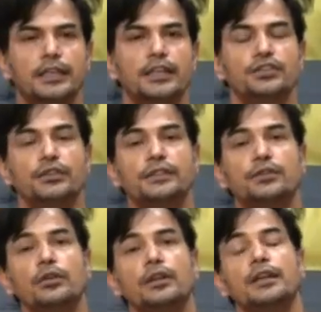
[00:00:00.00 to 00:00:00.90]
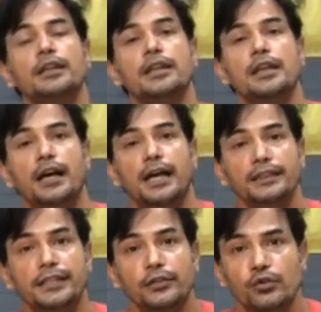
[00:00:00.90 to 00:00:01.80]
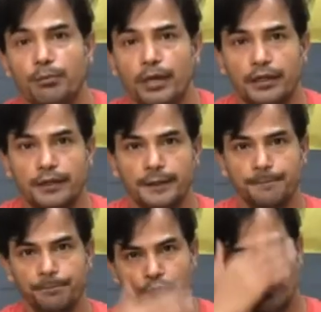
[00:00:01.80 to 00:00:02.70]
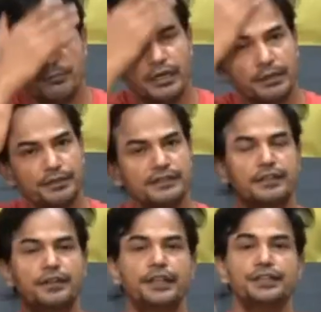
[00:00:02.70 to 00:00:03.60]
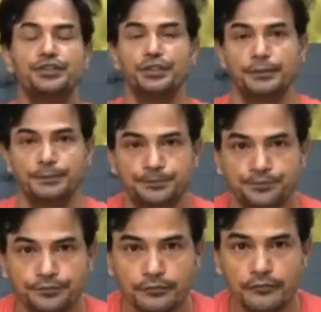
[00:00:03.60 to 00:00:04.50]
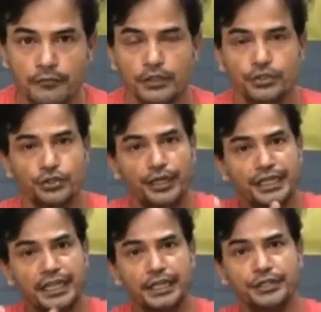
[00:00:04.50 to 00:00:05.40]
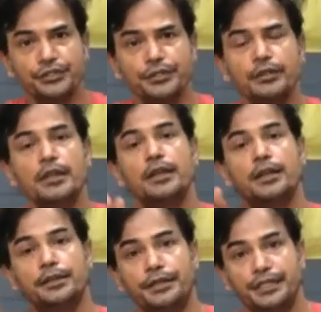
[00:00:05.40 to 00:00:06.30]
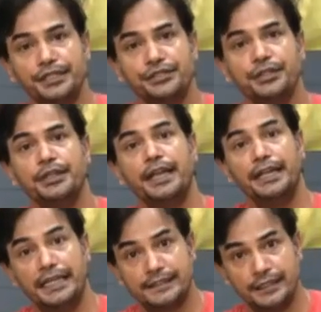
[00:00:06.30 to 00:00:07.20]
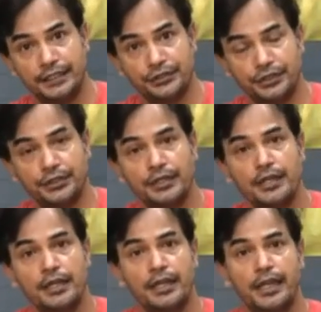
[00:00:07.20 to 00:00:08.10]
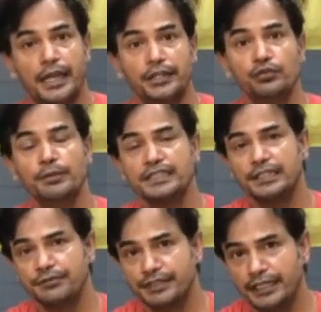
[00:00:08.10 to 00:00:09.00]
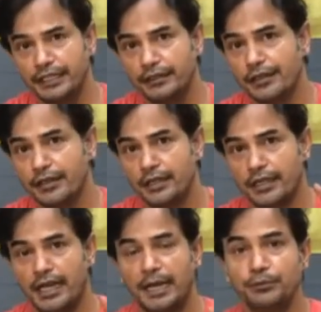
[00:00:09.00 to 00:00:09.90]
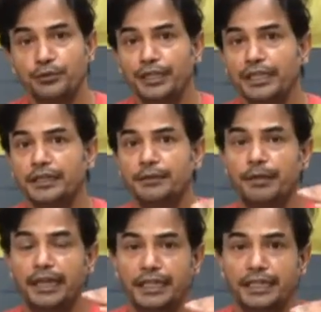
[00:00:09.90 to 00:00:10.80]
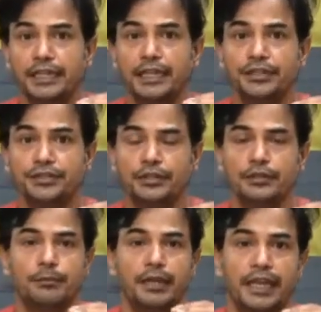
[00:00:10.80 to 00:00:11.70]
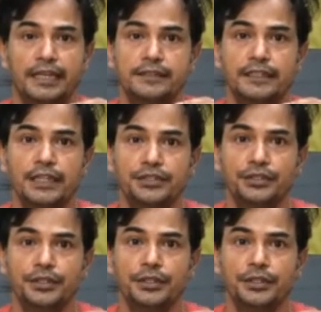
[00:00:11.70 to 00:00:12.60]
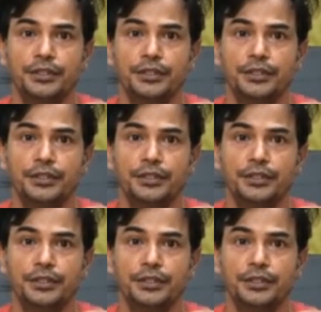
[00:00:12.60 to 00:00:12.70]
So this is called Antar Kumbhak. Kumbhak means the retention. So inhalation, retention, and exhalation. And you must have seen, I'm doing my inhalation, my exhalation,